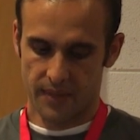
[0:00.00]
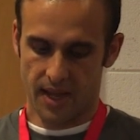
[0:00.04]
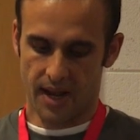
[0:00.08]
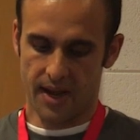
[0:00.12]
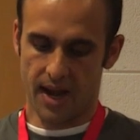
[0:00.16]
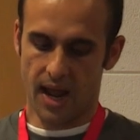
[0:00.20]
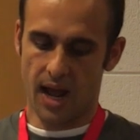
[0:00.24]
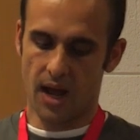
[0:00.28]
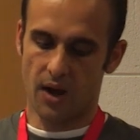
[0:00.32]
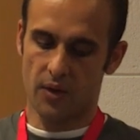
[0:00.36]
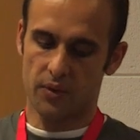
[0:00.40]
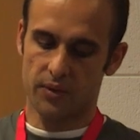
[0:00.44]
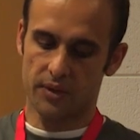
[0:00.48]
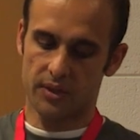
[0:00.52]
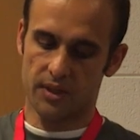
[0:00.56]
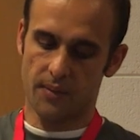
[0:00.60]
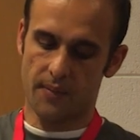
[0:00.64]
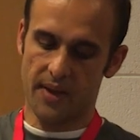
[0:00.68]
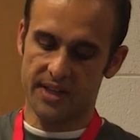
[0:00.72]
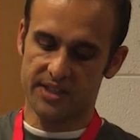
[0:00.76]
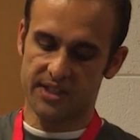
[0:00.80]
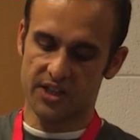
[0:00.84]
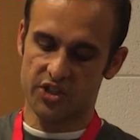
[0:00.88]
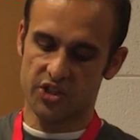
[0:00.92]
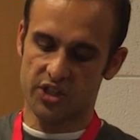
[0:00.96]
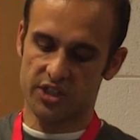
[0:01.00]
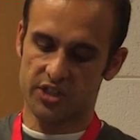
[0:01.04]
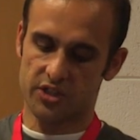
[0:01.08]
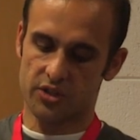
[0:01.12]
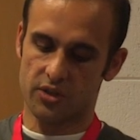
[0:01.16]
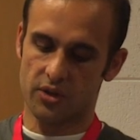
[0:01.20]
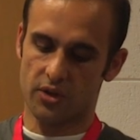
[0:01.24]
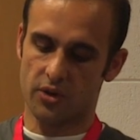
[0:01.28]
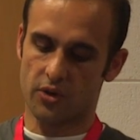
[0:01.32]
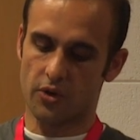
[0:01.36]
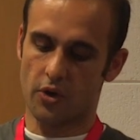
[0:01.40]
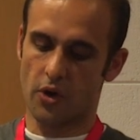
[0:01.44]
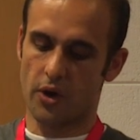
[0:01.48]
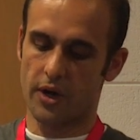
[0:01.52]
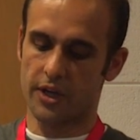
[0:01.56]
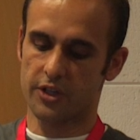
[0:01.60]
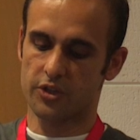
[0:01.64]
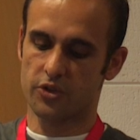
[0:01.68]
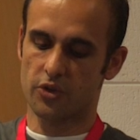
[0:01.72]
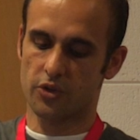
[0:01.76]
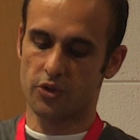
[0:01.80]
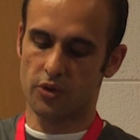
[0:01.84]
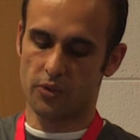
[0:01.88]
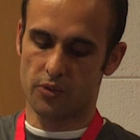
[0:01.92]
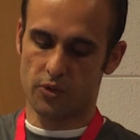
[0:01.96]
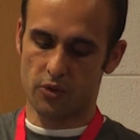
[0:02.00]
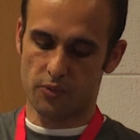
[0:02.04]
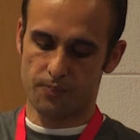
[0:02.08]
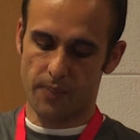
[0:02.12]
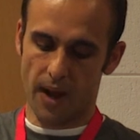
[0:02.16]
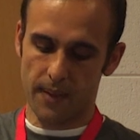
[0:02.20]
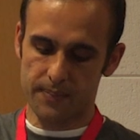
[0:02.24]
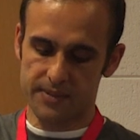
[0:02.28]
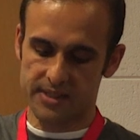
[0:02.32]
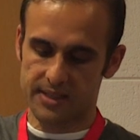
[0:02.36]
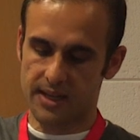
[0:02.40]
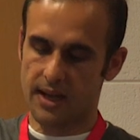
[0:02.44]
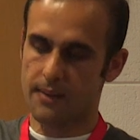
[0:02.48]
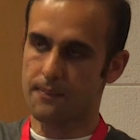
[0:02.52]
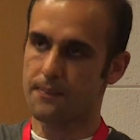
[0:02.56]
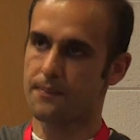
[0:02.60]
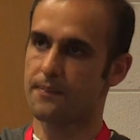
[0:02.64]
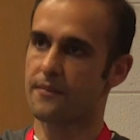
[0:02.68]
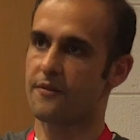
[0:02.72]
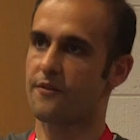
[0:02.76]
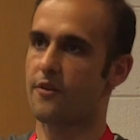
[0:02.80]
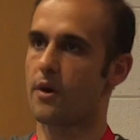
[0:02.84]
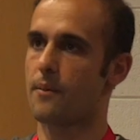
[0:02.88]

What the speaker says: And now the message is going to the pops up.